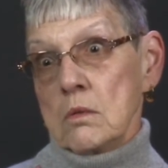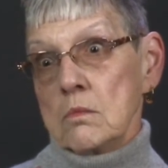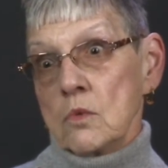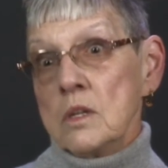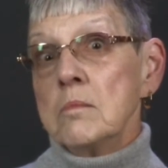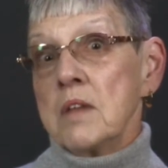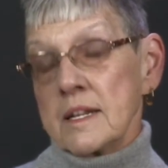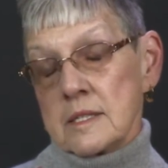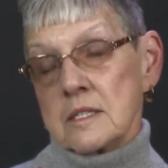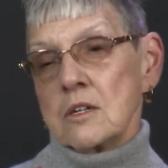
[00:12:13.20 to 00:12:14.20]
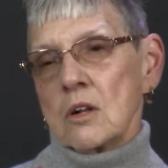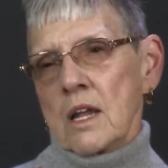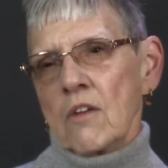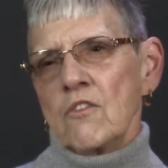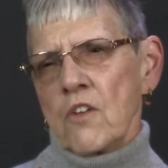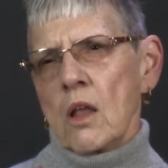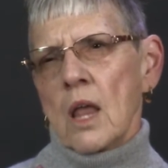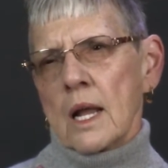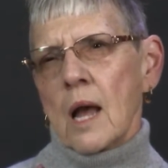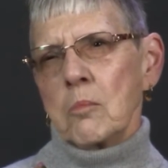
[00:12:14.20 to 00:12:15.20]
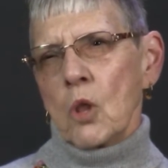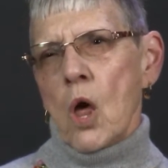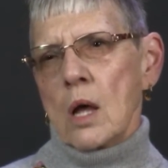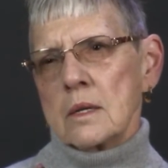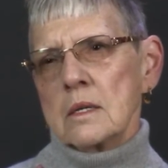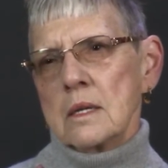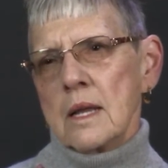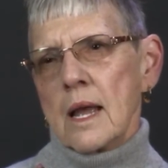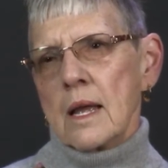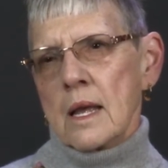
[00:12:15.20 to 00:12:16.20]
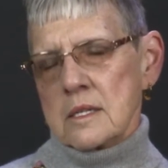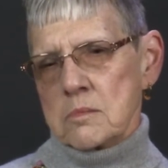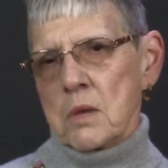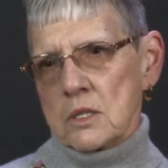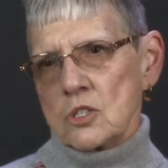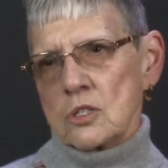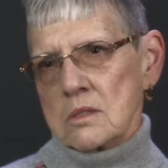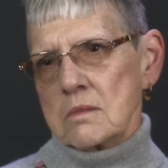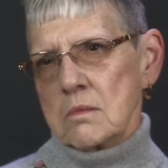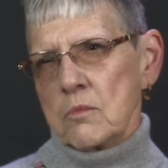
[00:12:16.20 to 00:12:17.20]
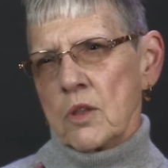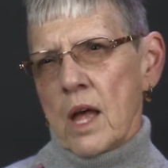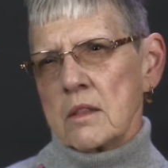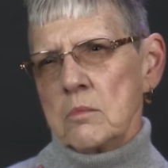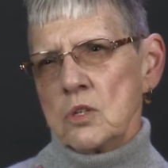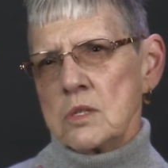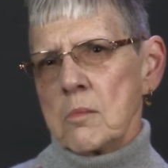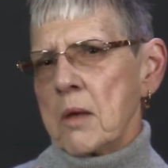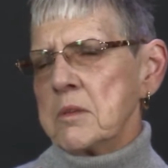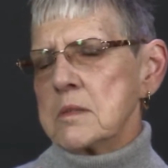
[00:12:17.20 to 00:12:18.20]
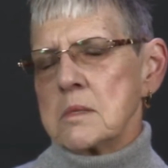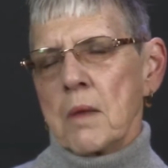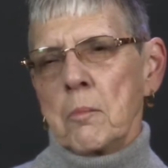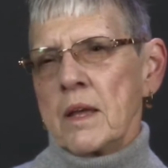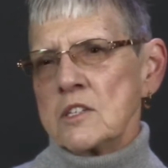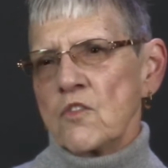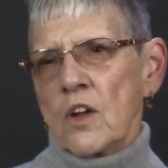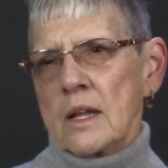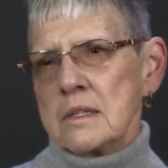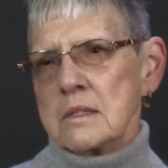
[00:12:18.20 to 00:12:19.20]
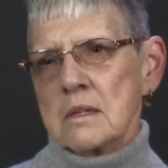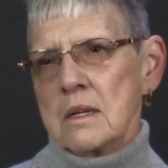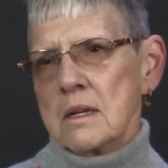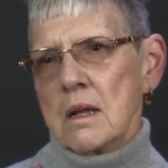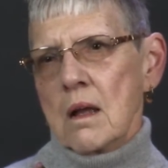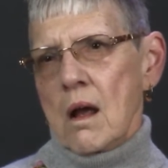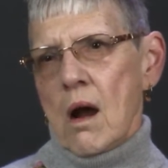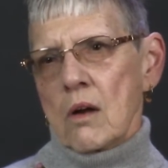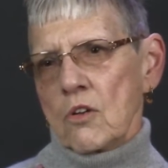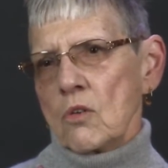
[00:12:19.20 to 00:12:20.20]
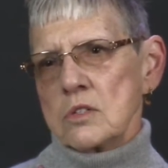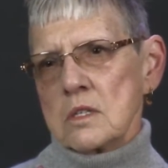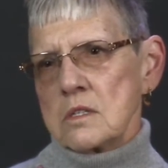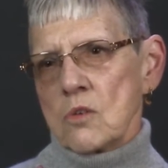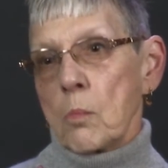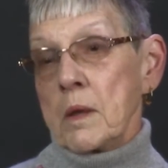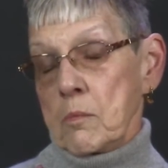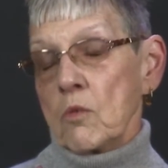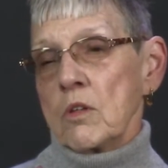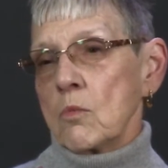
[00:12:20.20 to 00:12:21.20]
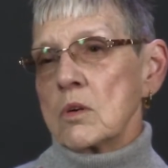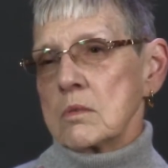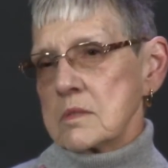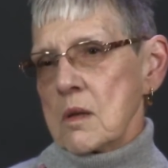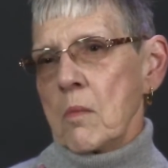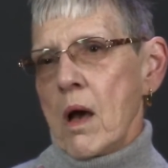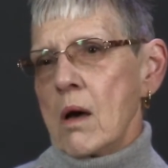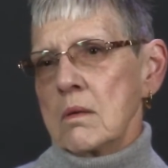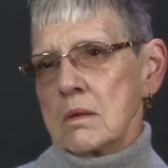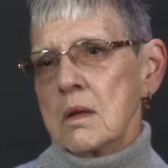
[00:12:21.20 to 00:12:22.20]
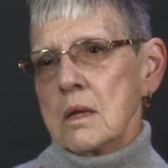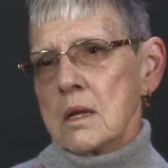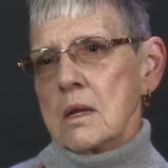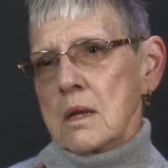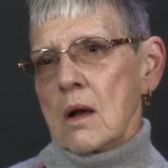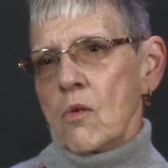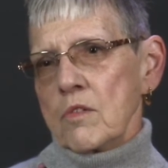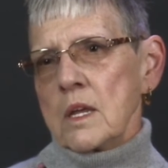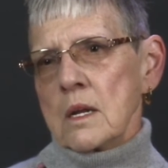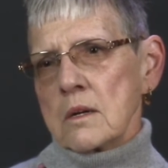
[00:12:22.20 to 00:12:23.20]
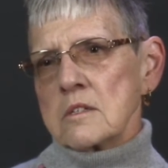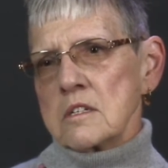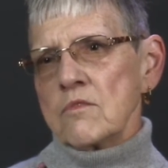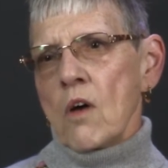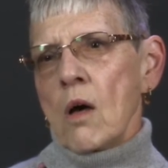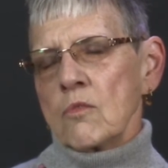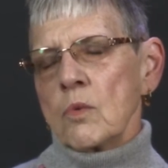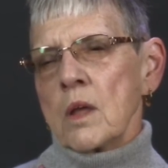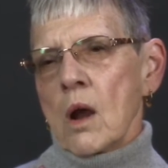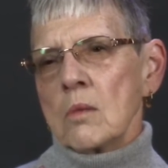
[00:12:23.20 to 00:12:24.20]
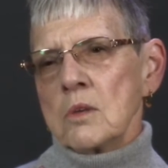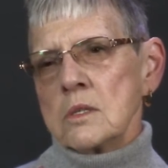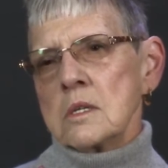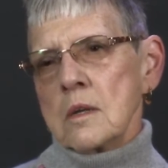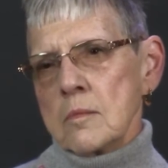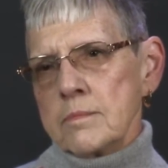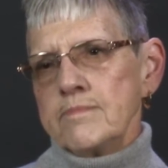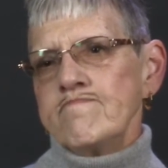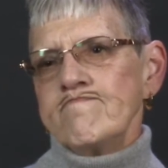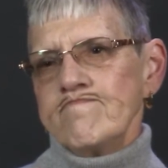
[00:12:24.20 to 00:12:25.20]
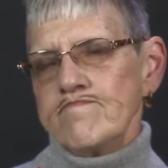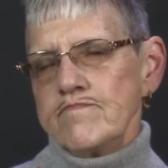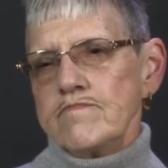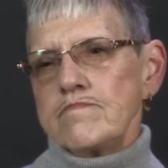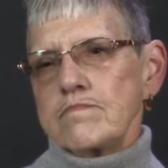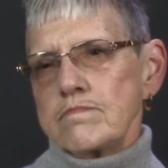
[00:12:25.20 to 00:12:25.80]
wouldn't necessarily have felt like I belonged as much without the museum. I mean, it's my best friends are docents or people that were somehow over the years involved with the art museum. It